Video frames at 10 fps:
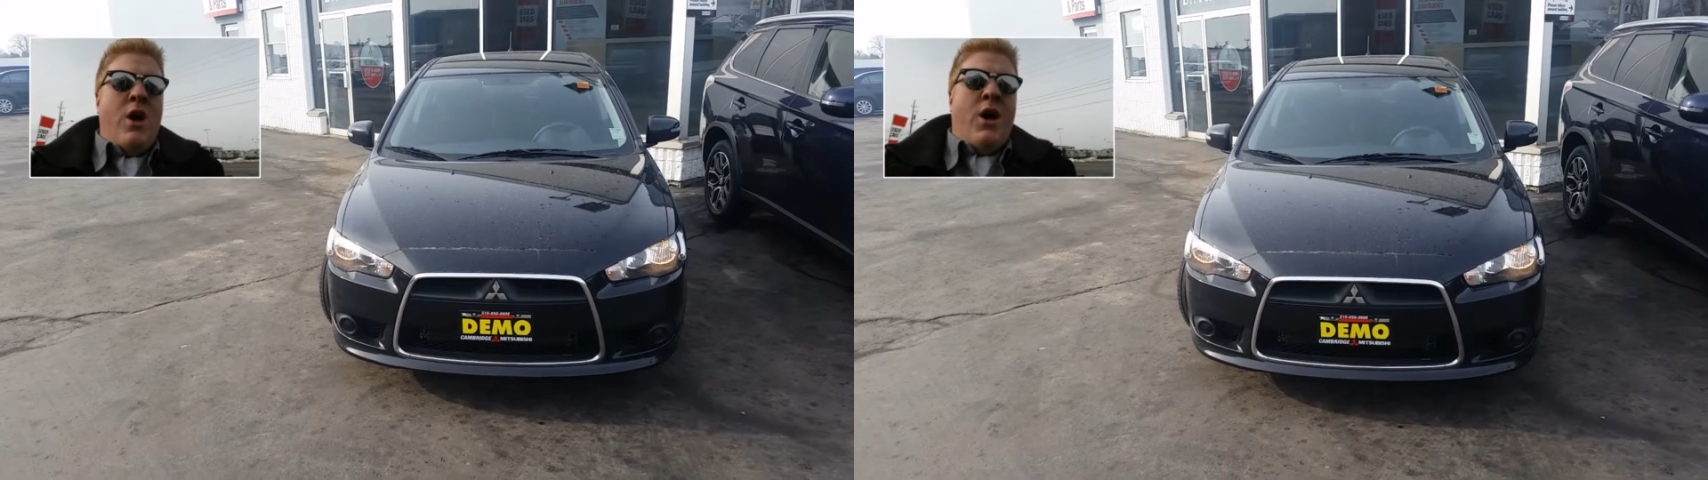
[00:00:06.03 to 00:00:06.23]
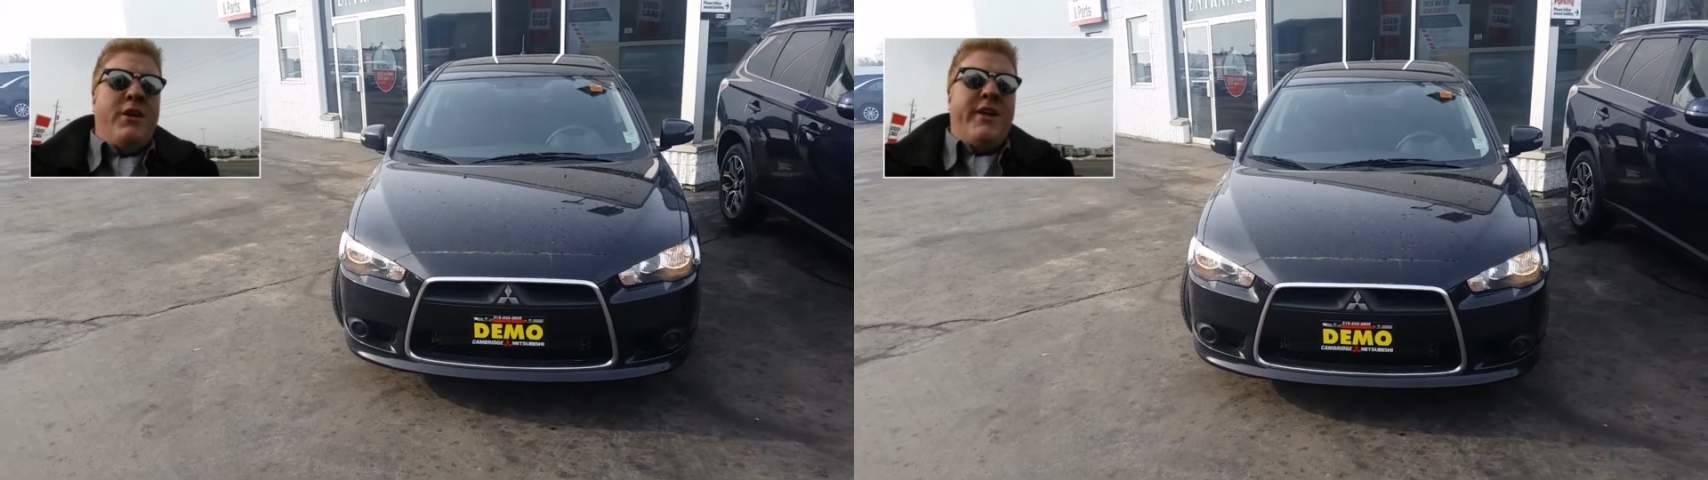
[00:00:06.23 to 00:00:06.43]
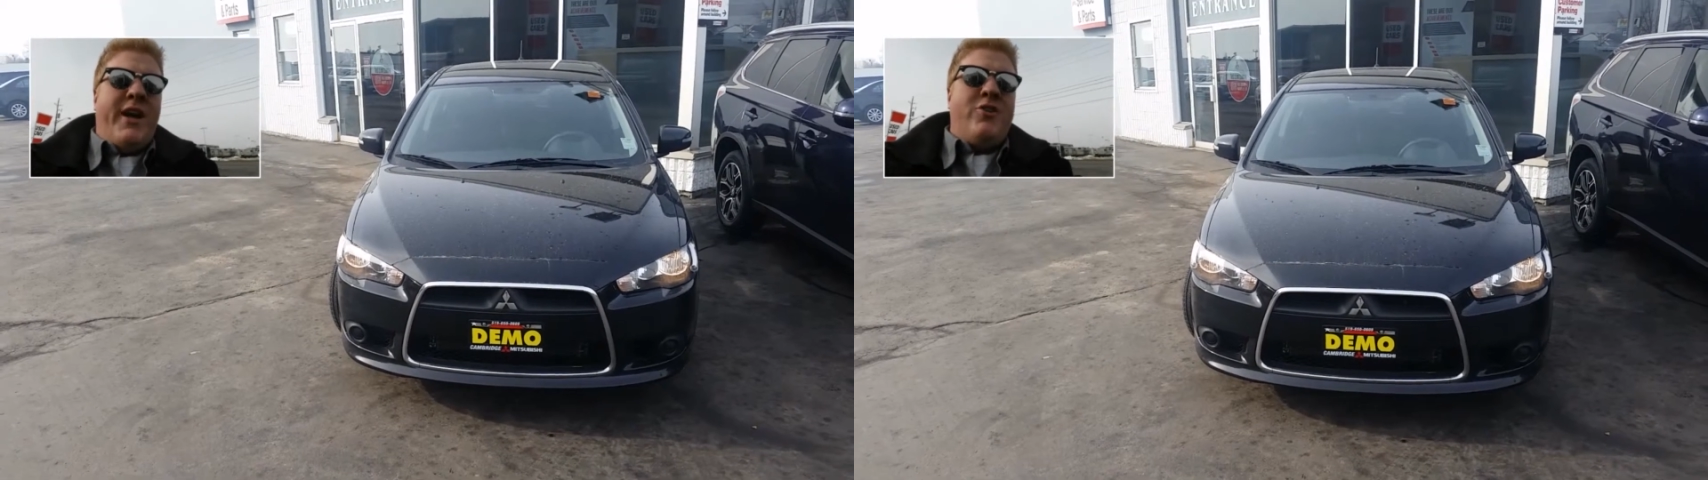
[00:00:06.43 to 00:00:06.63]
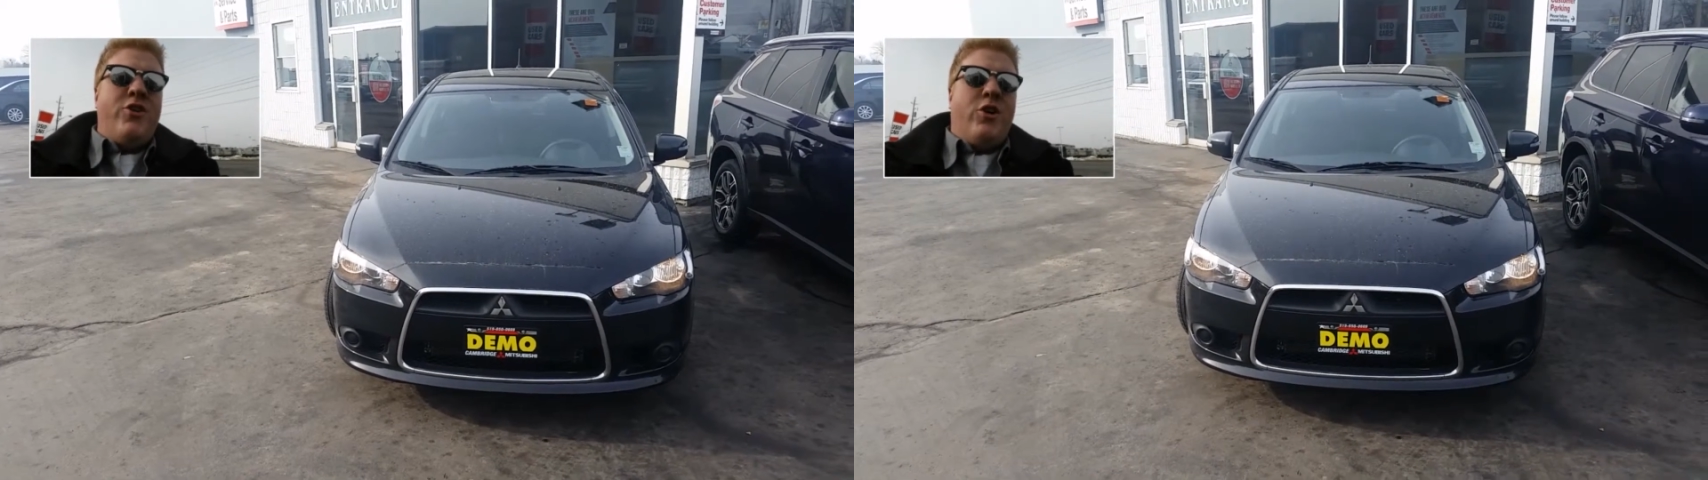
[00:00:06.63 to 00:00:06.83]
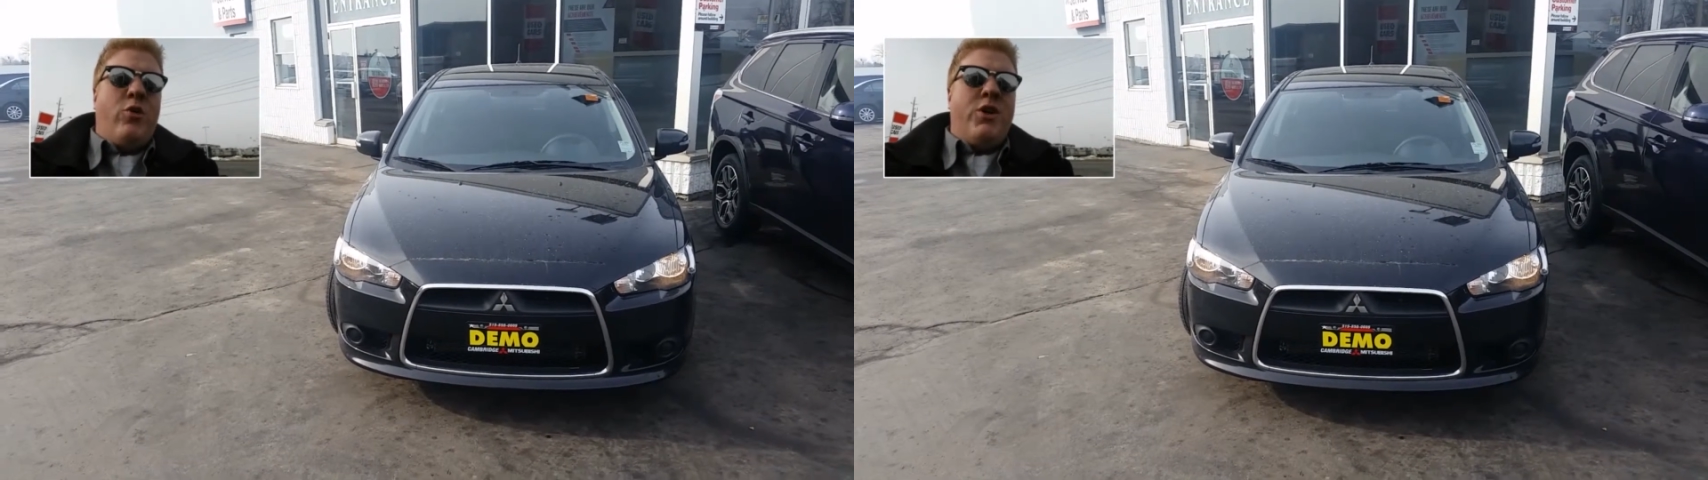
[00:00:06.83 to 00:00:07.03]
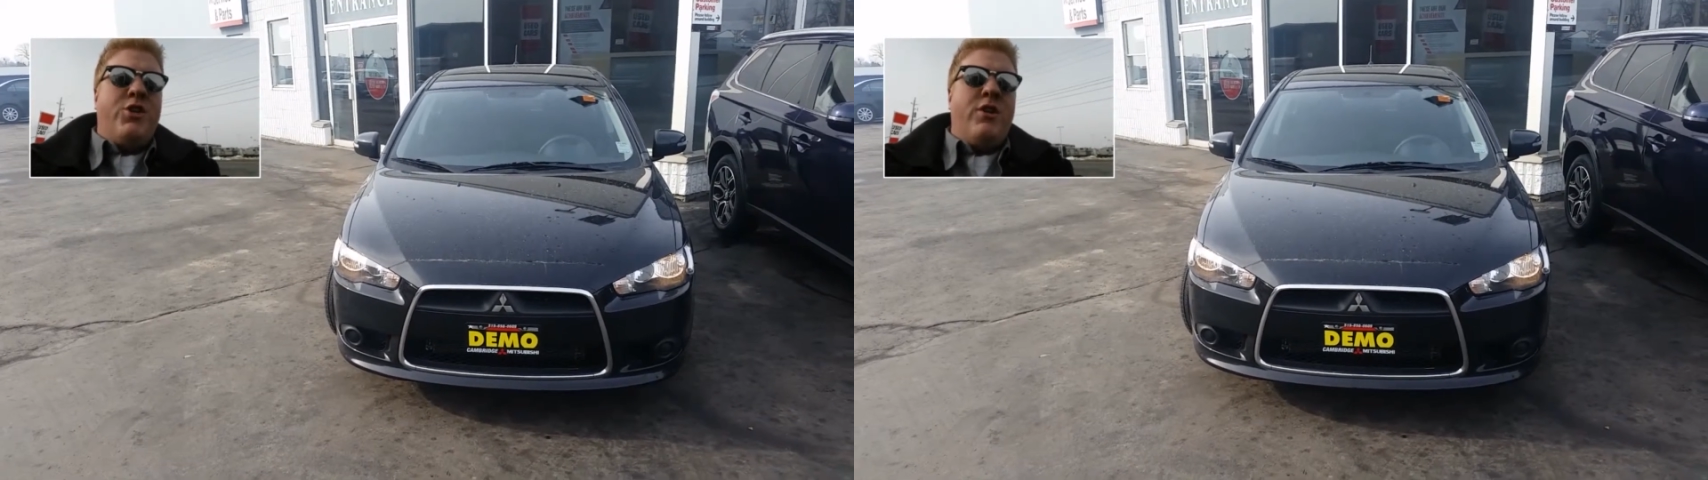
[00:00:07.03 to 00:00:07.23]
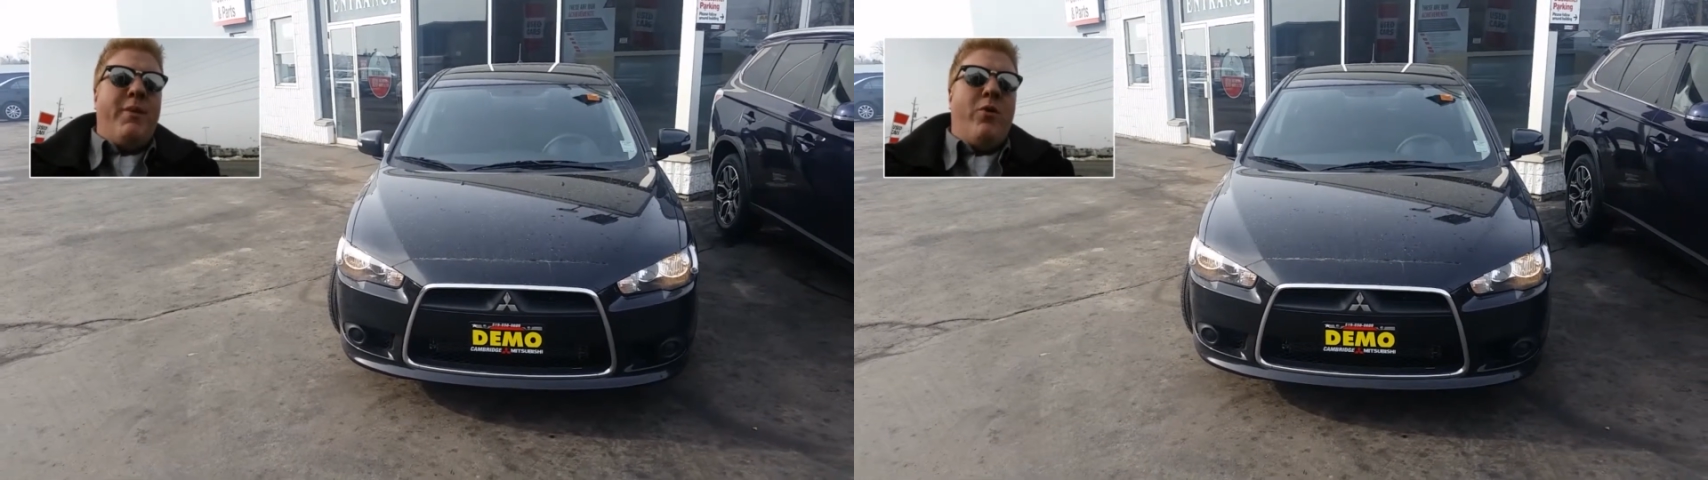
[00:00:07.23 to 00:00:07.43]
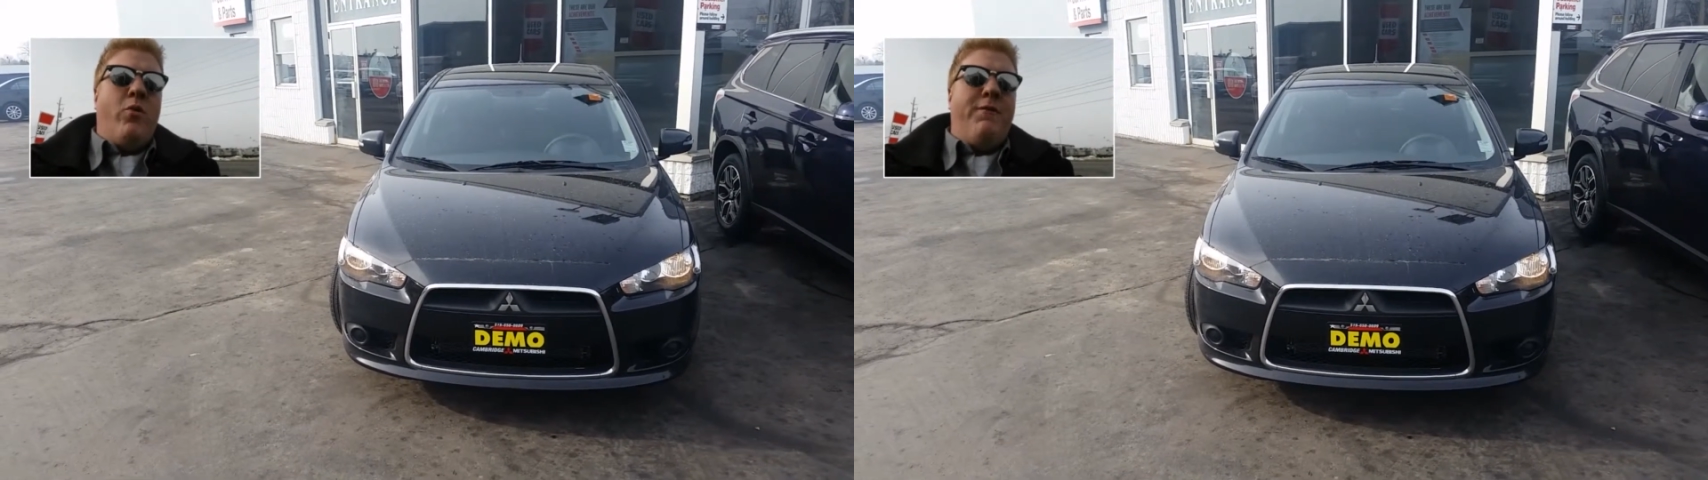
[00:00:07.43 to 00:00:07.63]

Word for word: Uh, to answer your question about